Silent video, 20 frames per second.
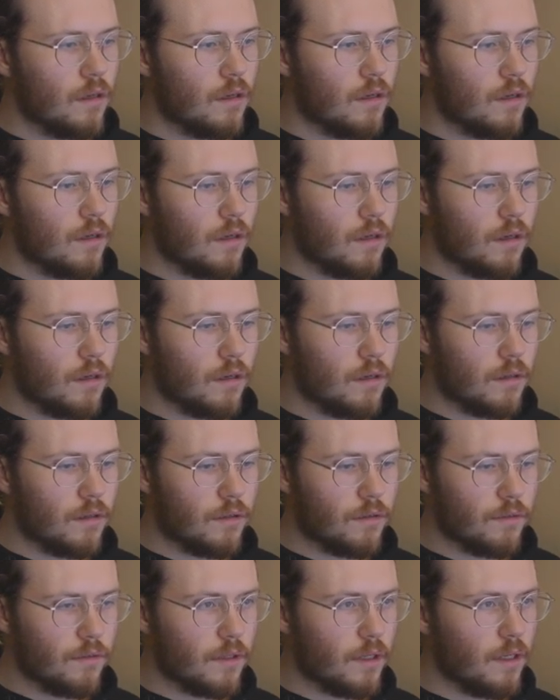
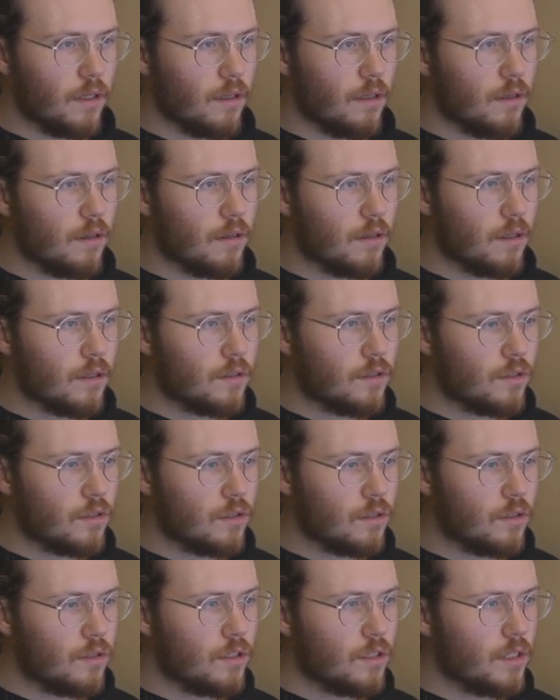Alrighty, let's
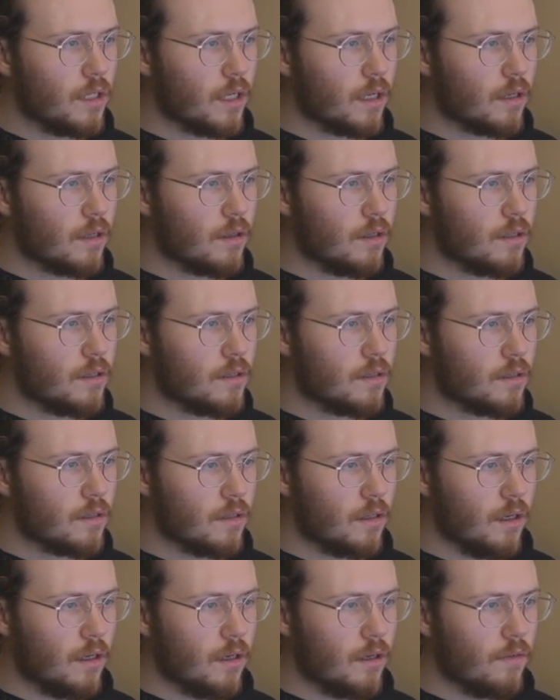check the
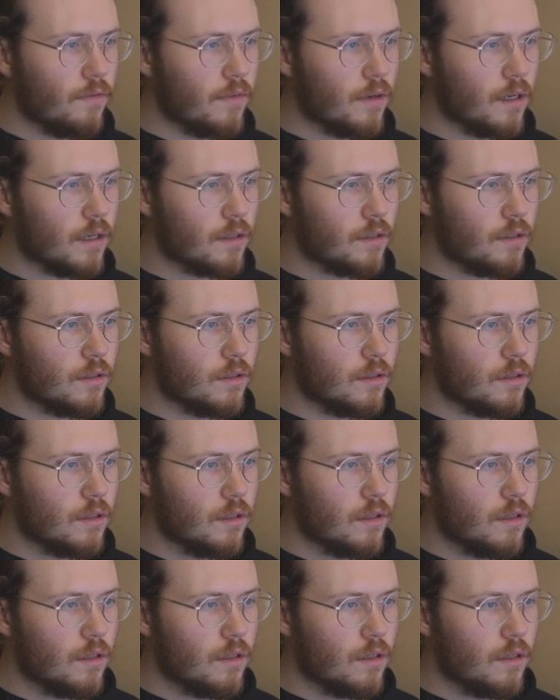scale factor.